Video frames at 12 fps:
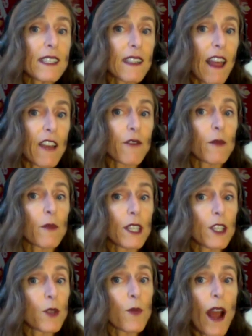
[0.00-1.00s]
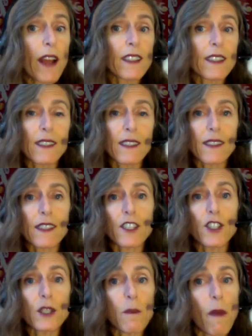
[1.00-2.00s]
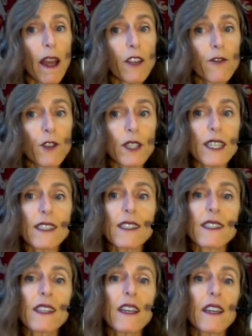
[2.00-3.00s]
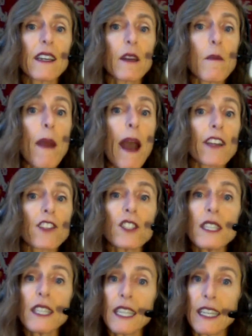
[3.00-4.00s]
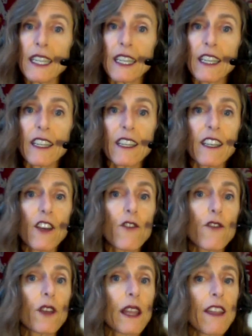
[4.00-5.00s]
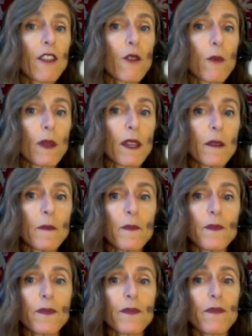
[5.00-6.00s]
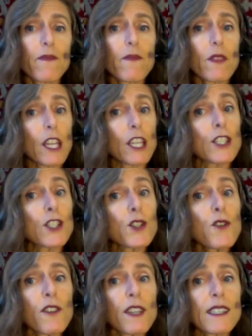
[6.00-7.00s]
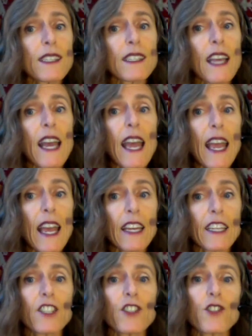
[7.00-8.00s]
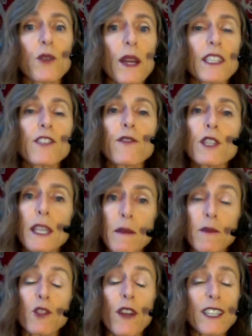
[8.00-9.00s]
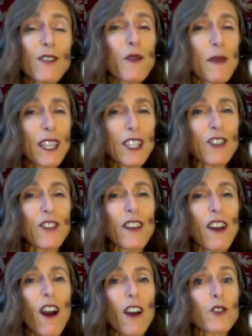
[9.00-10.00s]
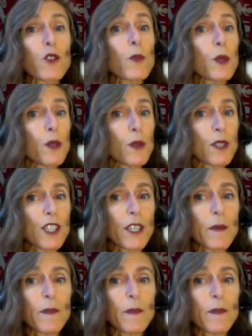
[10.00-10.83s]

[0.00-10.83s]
life into practices such as mindfulness, compassionate eating, philanthropy, service, and transformational entrepreneurship.